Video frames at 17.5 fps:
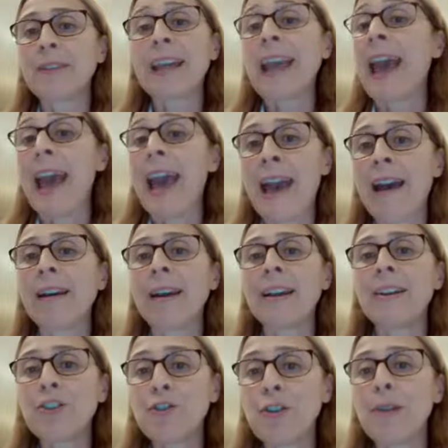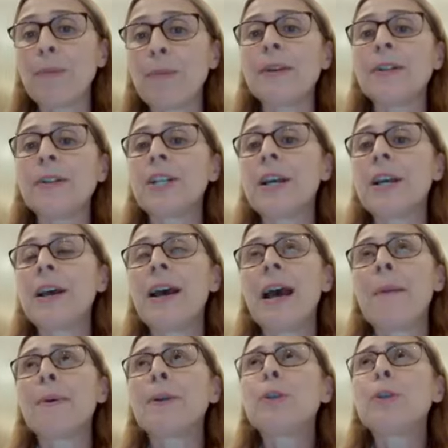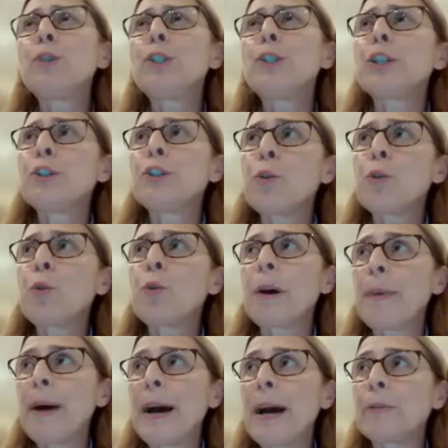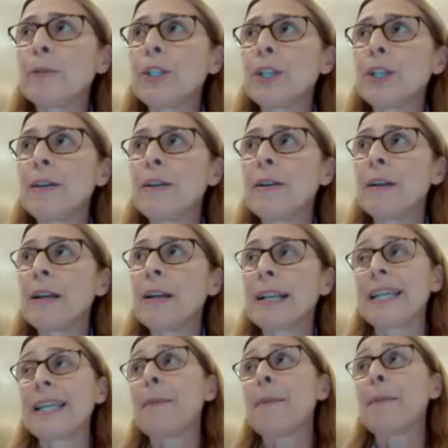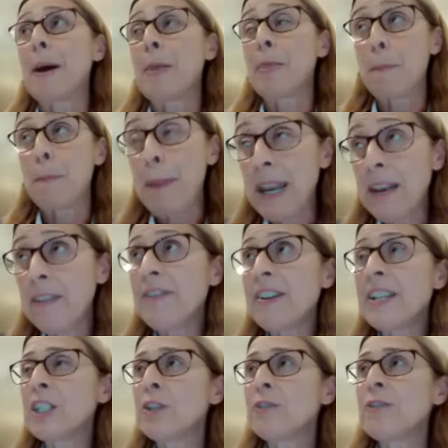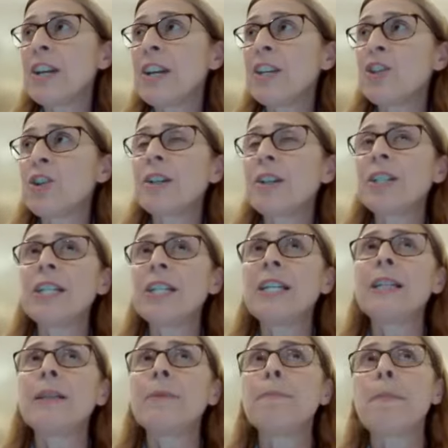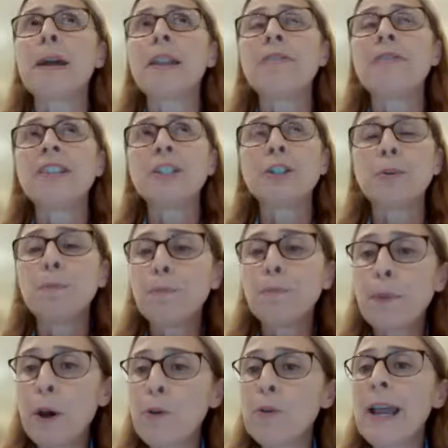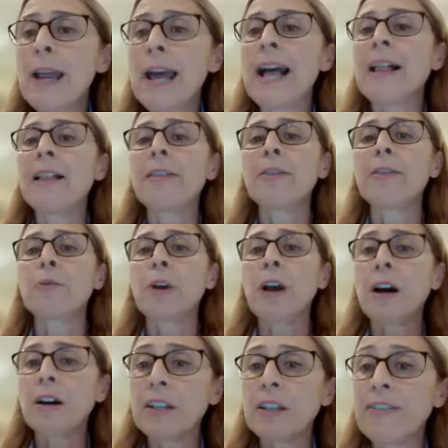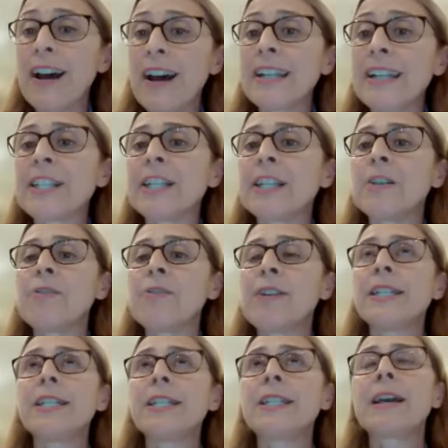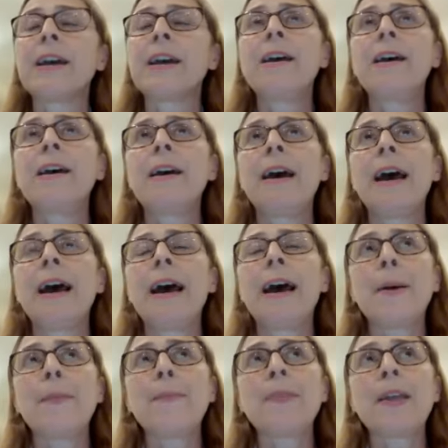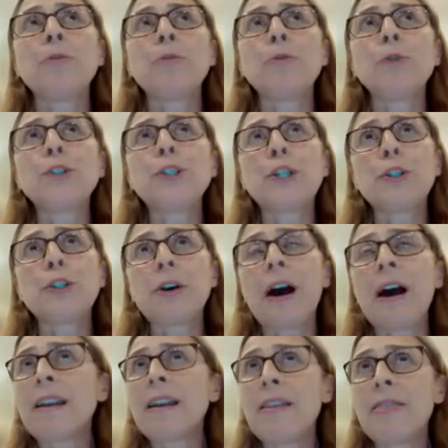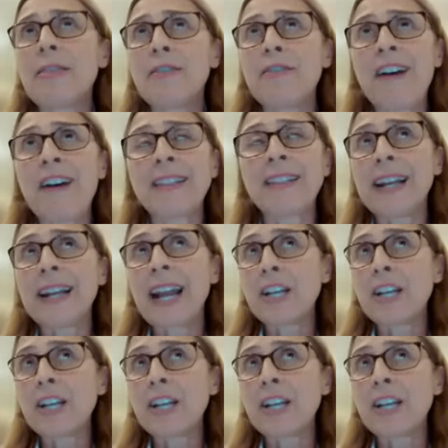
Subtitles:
care and treatment, but also talk about, like I said, about the benefits of HRT, the benefits on bone health, on cardiovascular risk, and also to highlight the fact that